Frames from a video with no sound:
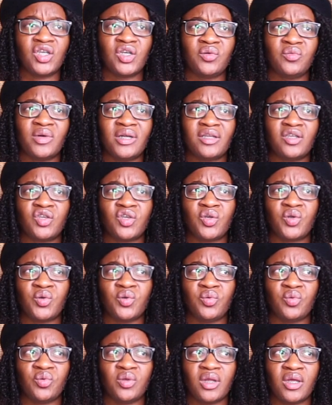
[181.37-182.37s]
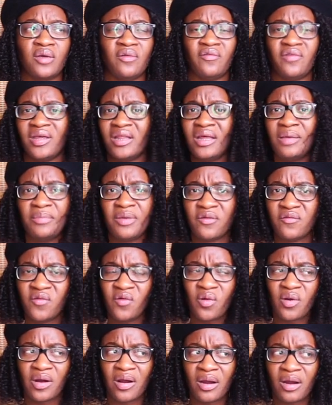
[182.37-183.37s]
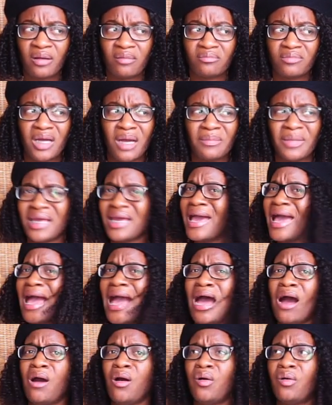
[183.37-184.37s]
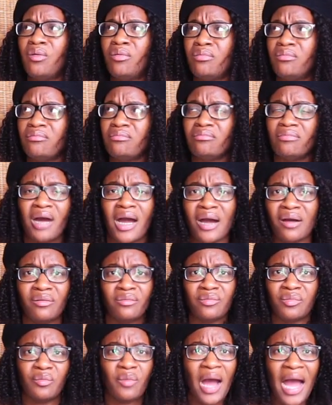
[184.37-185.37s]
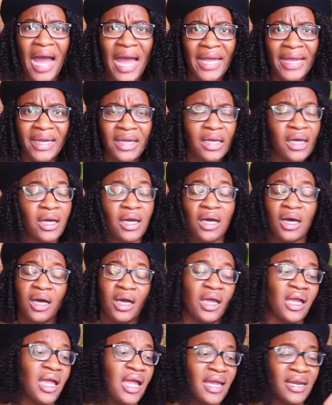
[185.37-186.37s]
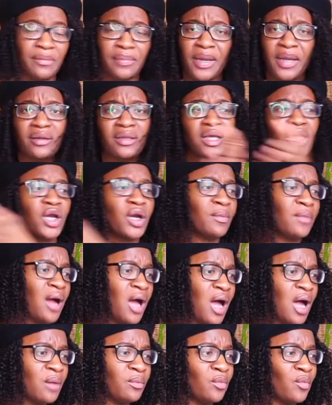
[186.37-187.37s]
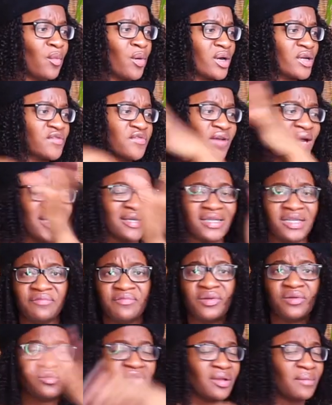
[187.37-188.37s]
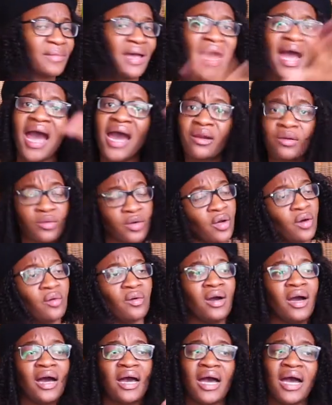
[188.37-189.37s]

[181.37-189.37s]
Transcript: she went to the villa before. I'm like, how, why? And apparently her mom works for ITV or something. I don't know.